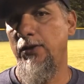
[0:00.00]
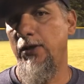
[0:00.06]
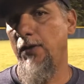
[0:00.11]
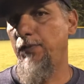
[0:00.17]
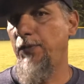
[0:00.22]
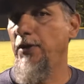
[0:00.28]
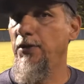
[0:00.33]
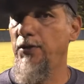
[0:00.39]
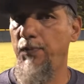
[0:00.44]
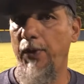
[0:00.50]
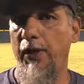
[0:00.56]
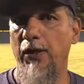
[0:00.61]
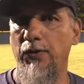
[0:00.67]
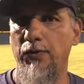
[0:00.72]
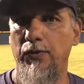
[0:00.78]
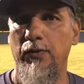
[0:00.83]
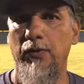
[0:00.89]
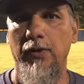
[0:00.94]
something
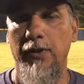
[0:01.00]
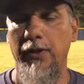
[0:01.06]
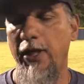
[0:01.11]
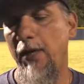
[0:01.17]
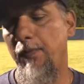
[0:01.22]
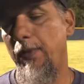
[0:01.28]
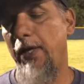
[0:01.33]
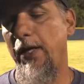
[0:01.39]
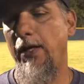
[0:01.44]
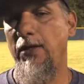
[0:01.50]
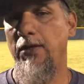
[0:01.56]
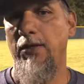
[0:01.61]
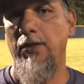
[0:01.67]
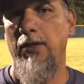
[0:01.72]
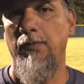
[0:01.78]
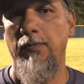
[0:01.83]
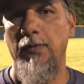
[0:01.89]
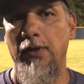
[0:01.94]
special. Keep your heads
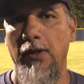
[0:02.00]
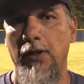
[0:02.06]
up.